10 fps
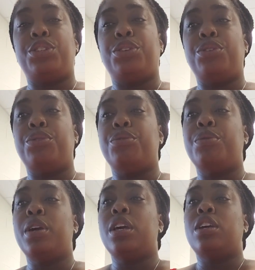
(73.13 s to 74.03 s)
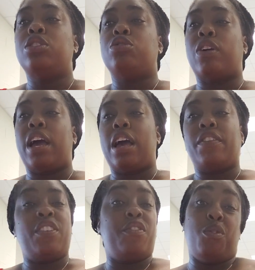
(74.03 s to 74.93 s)
to drive
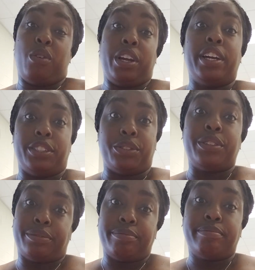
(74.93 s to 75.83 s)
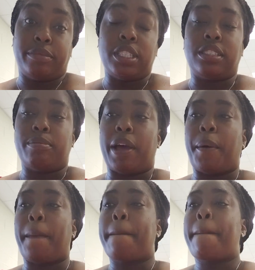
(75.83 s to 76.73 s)
a foreign country, just about.
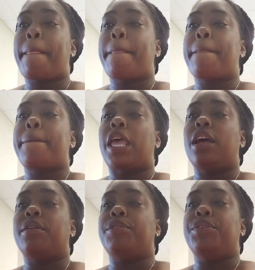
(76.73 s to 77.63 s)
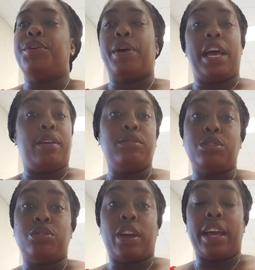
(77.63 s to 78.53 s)
You know how to
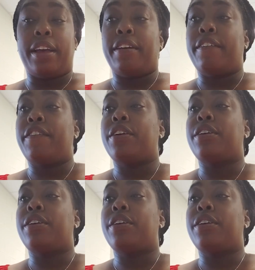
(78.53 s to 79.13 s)
drive,